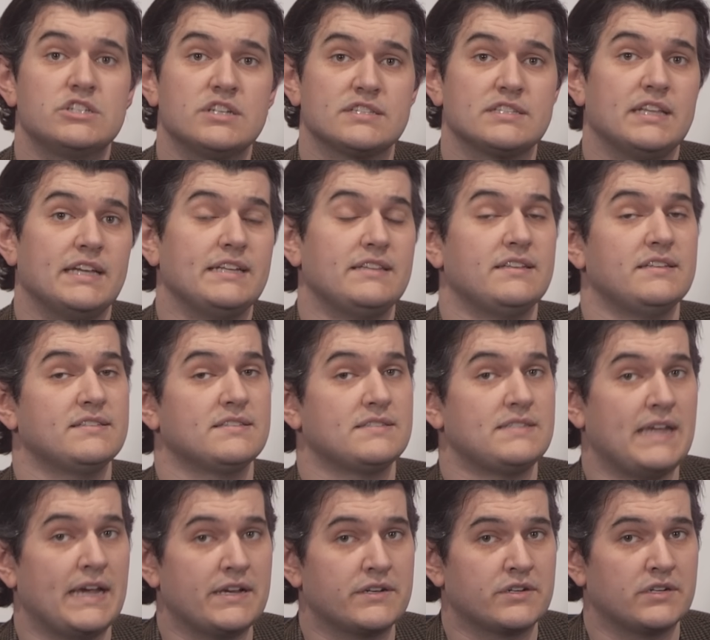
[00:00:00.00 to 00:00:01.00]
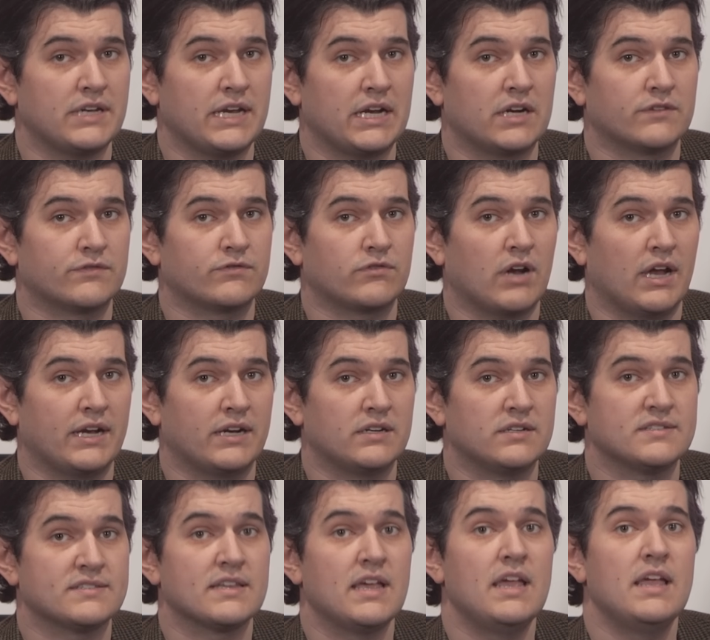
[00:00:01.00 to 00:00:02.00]
just like the standard air
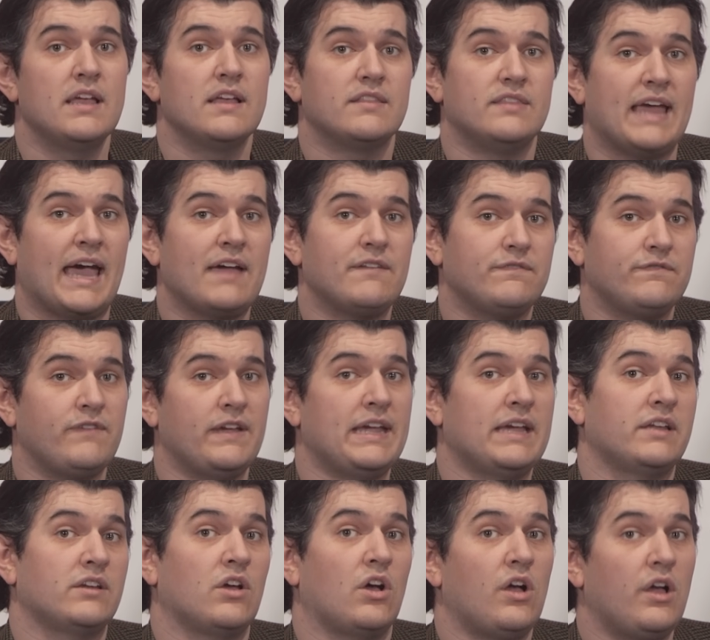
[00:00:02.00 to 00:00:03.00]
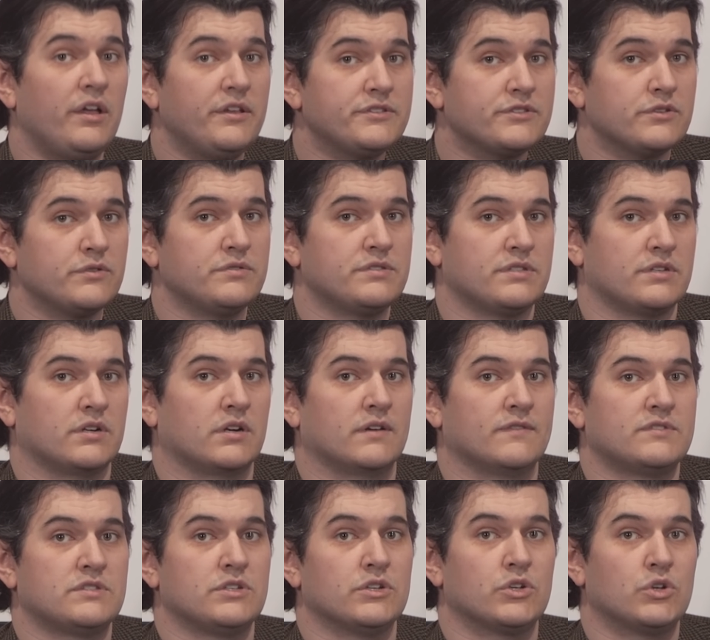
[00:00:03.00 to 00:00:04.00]
fryers, that fan also
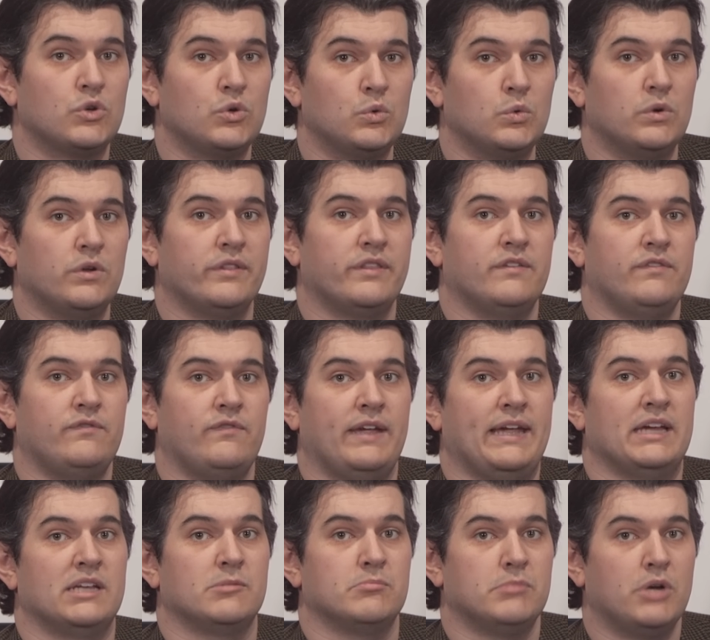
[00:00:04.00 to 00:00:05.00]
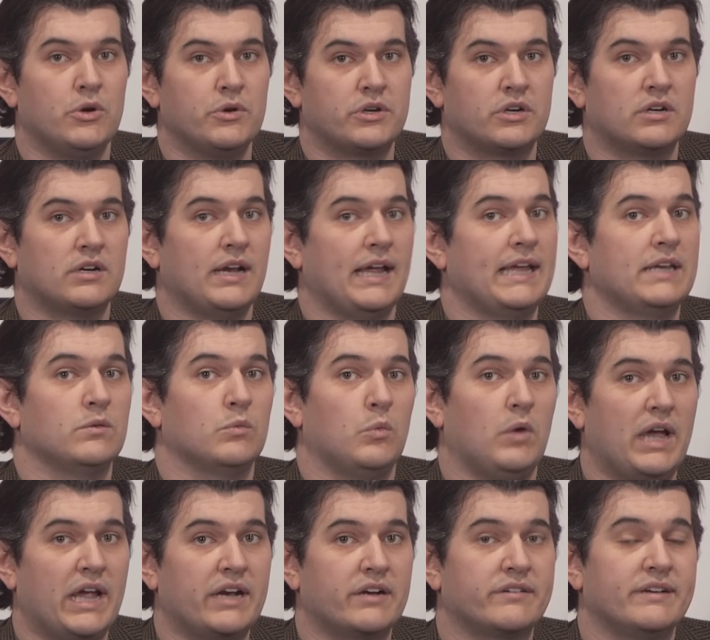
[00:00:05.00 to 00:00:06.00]
serves to cool the fan motor and
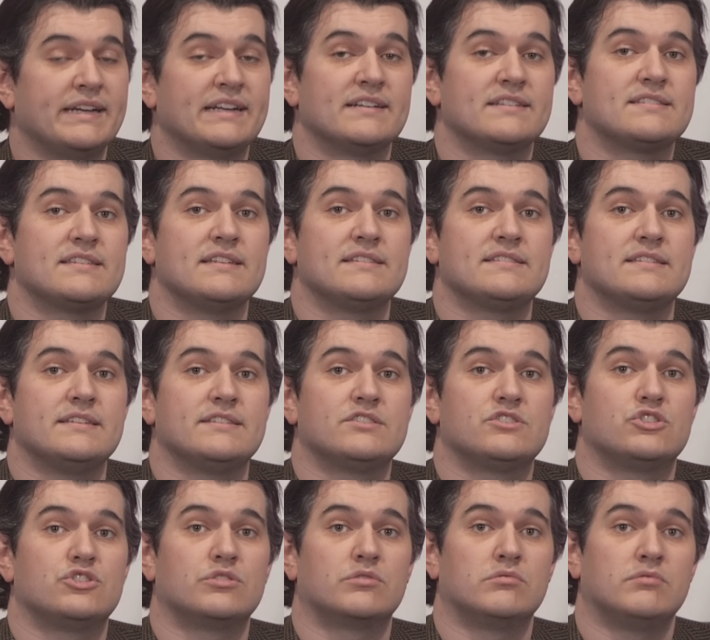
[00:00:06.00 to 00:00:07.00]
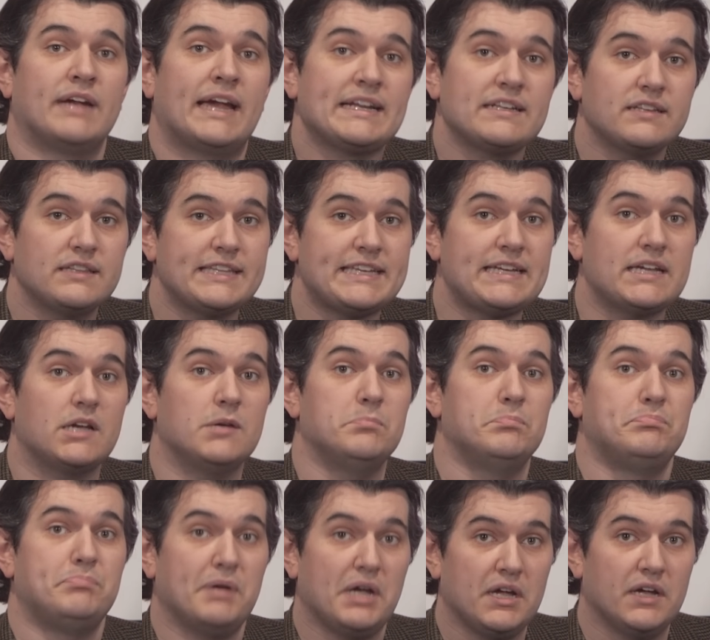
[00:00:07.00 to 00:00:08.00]
wiring since it's directly
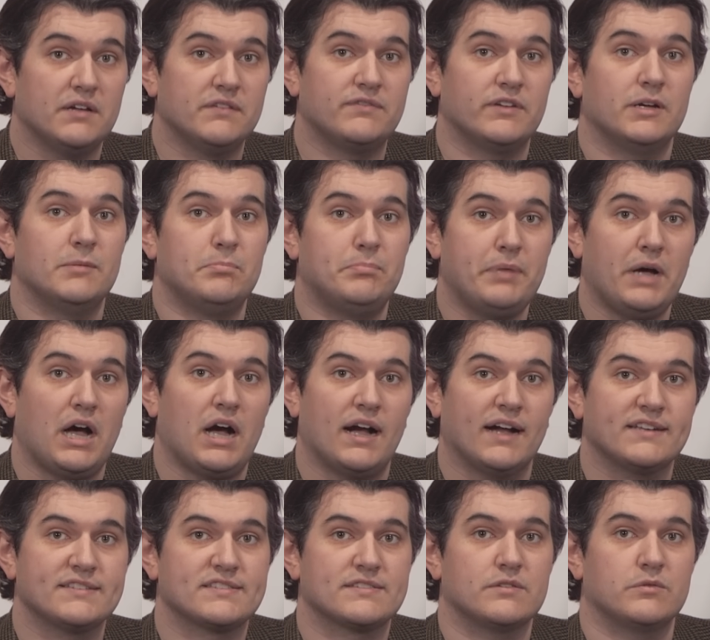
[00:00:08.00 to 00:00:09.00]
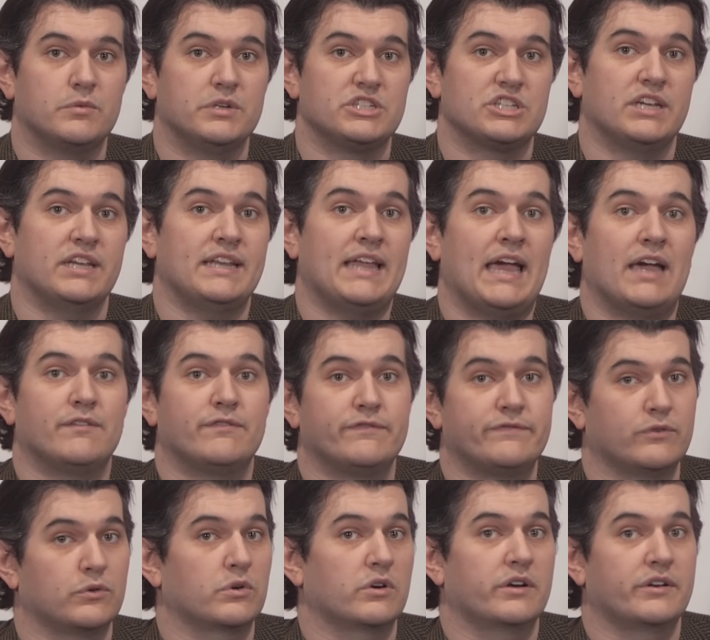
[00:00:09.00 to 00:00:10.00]
above a box which can have
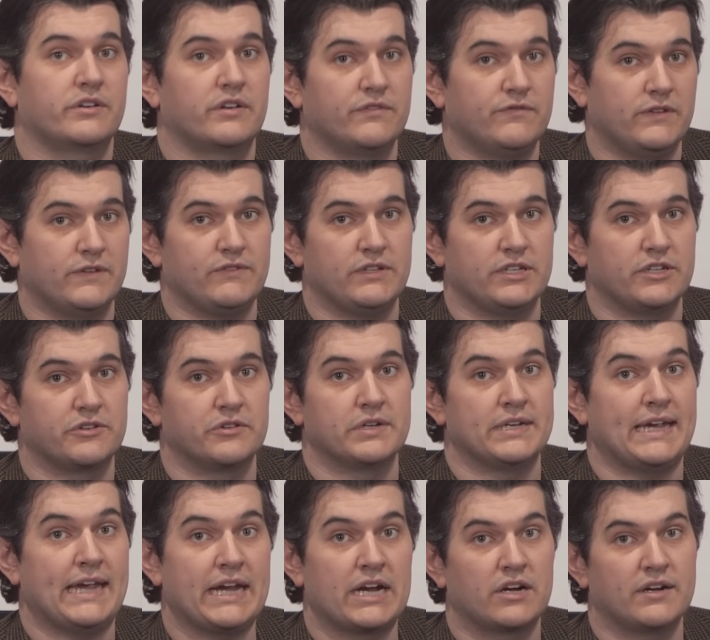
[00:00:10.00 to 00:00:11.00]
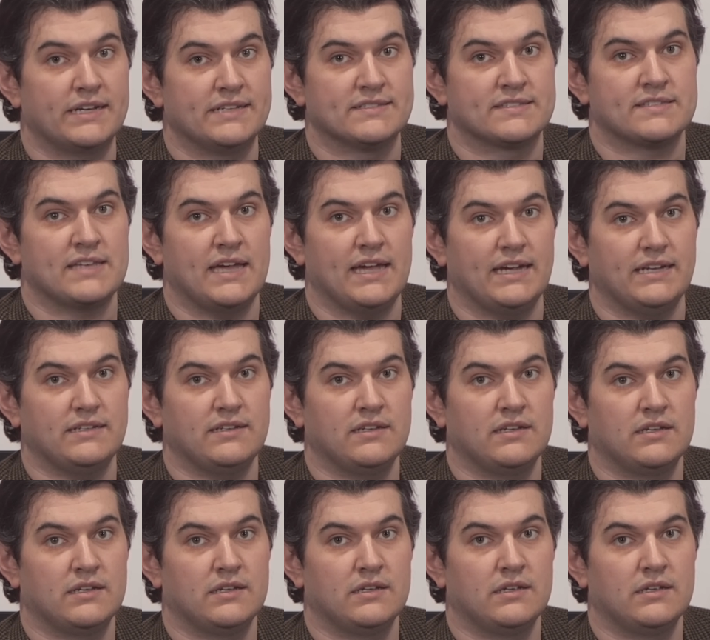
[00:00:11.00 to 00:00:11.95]
450 degree air inside.